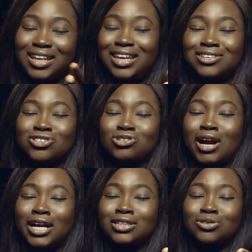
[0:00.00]
Let's
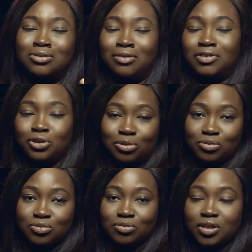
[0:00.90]
try it. You never
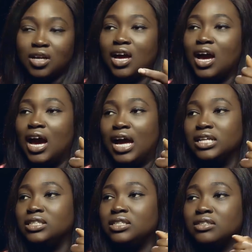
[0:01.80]
know.
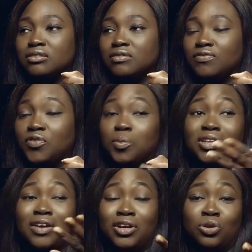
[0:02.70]
And from
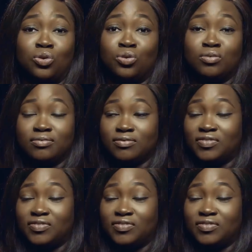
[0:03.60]
You Never Know,